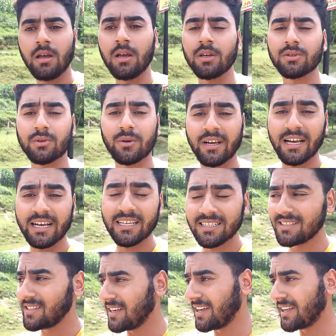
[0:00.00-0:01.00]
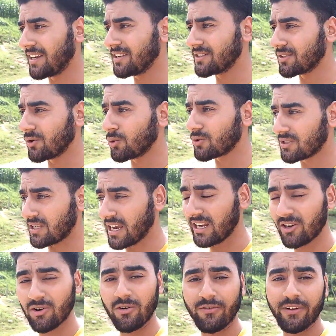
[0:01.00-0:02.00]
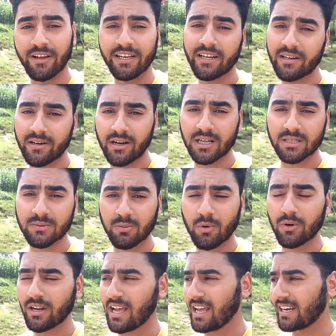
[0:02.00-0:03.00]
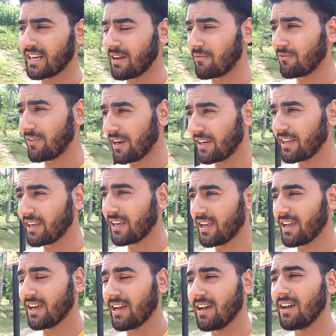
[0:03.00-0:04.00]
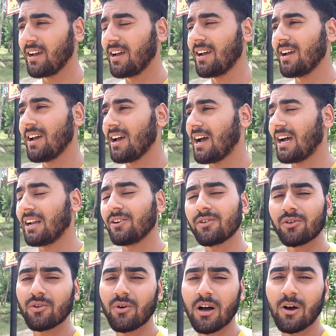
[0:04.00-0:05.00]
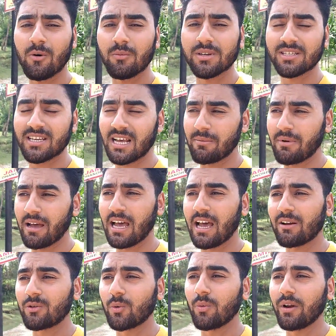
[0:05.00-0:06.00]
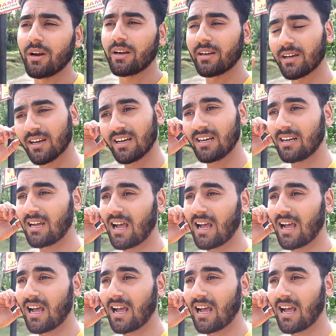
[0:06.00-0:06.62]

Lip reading: So guys, here is no sign of any transport and I'm waiting here. I don't know how much time I have to wait here.